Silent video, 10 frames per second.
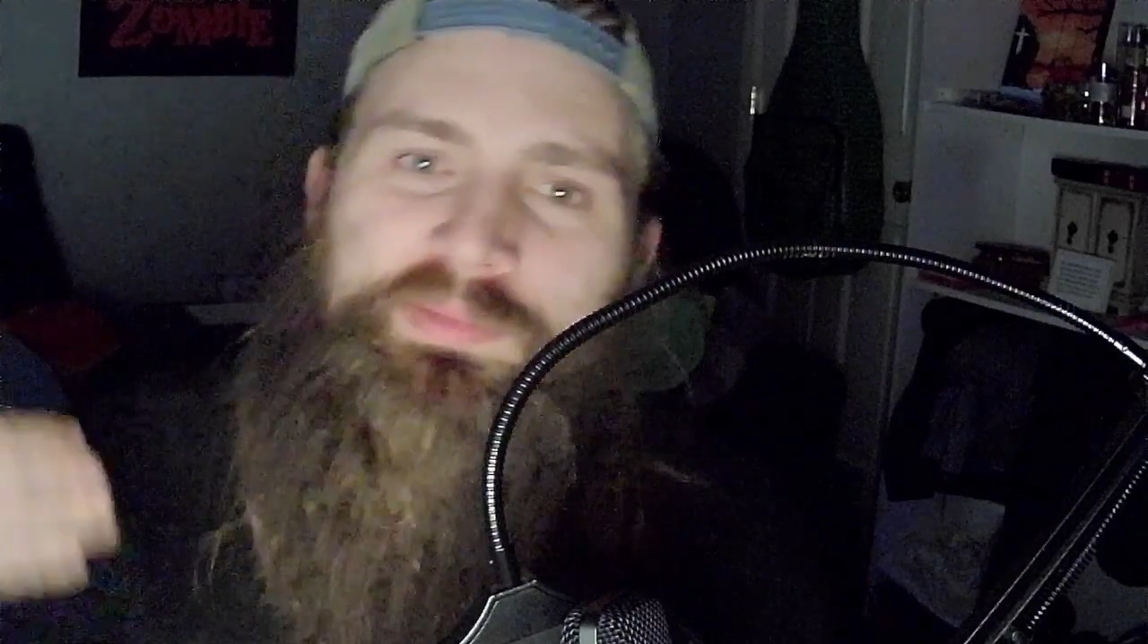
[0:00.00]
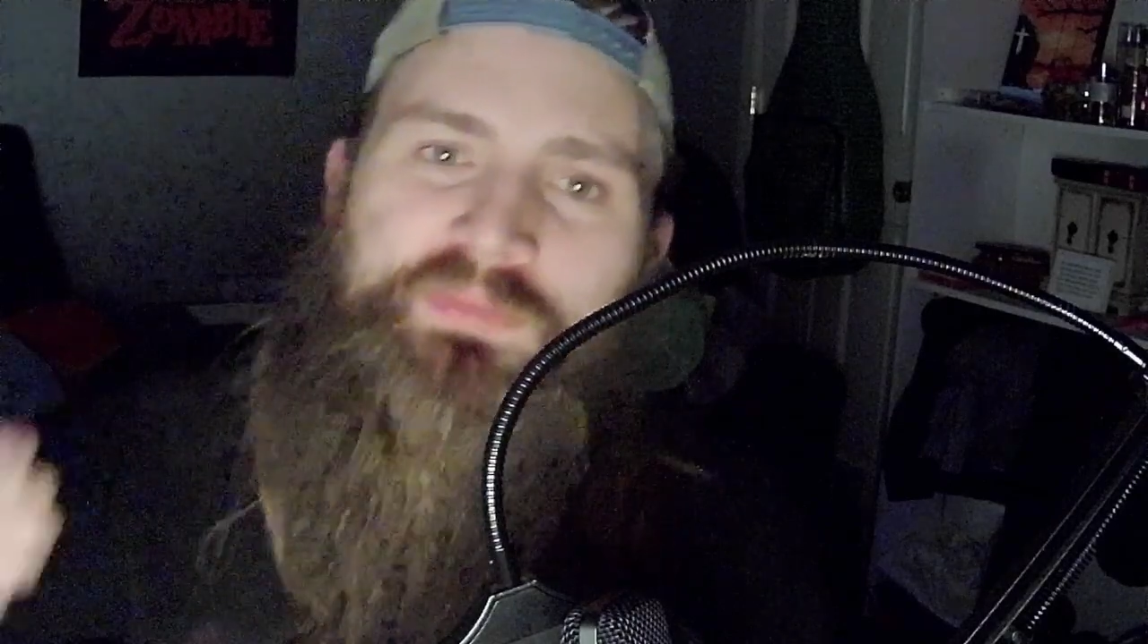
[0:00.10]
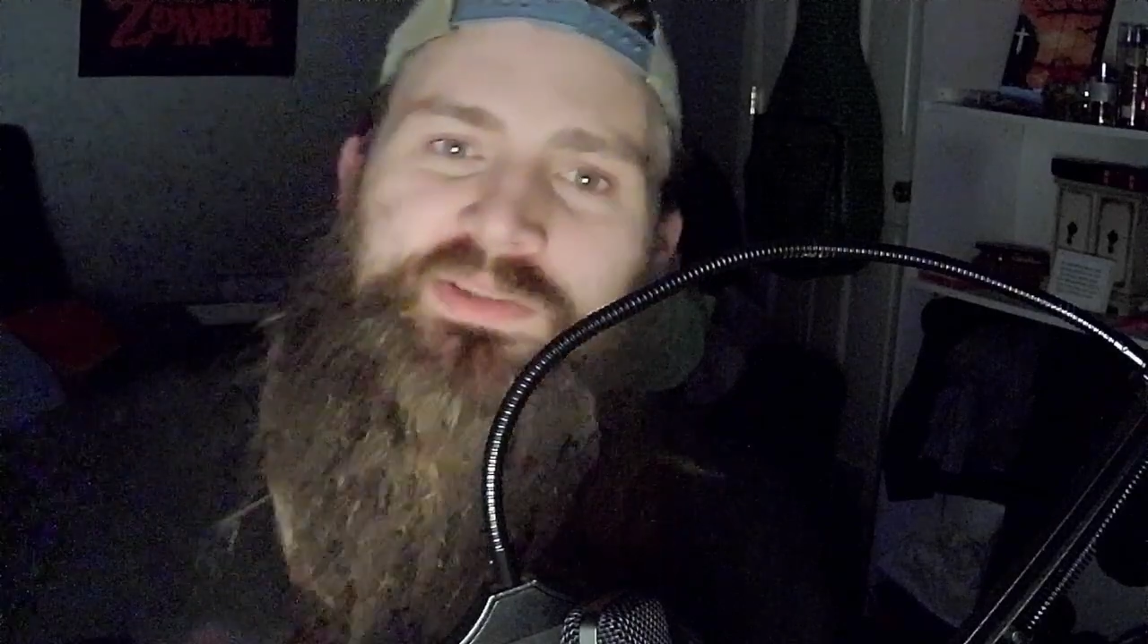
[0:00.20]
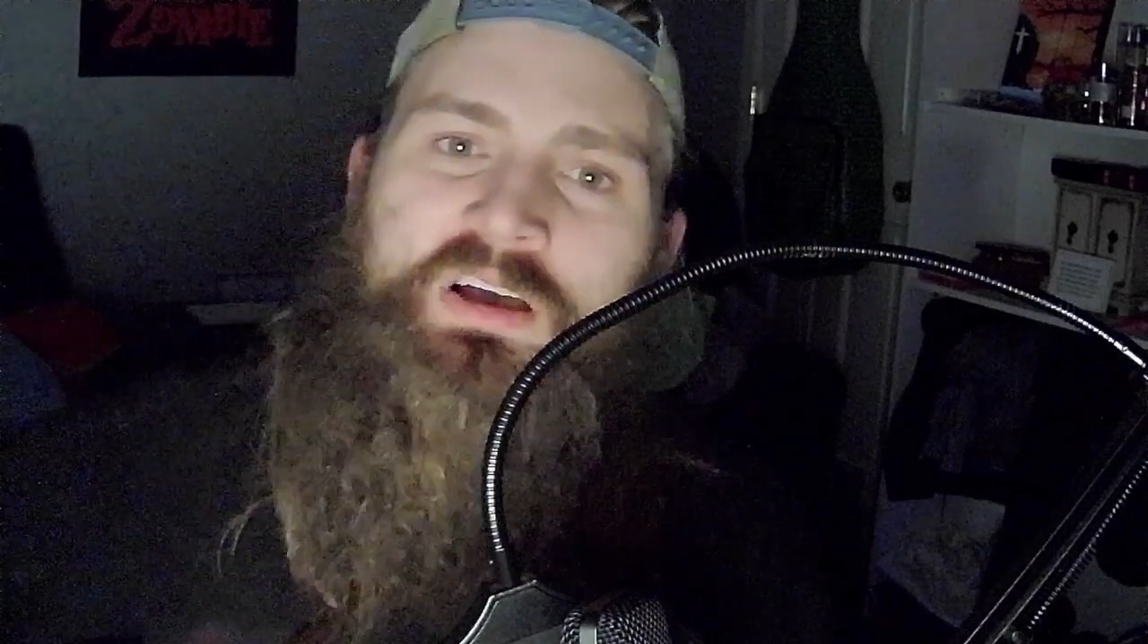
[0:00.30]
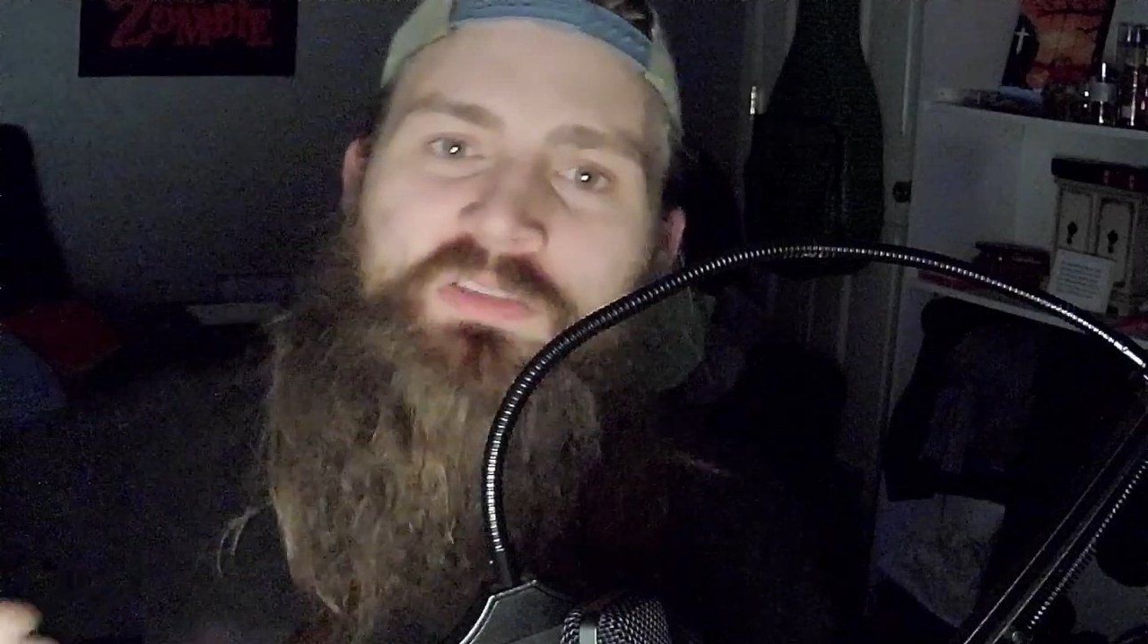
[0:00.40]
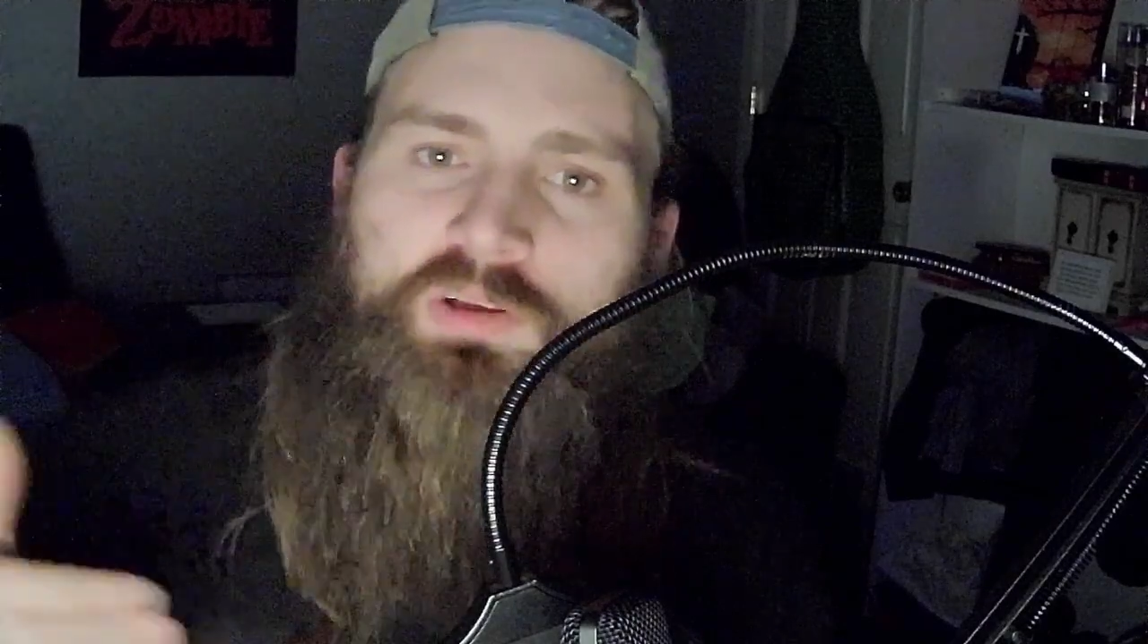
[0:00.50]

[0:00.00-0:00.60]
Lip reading: himself